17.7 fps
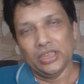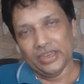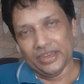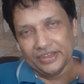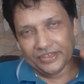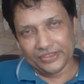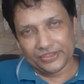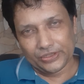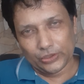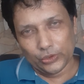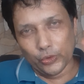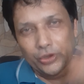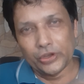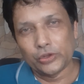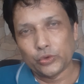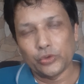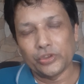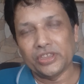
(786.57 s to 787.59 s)
It is
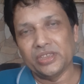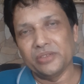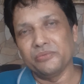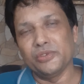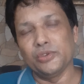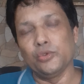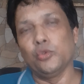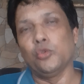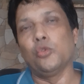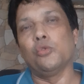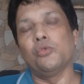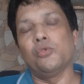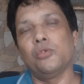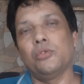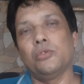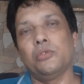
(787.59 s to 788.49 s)
going to give you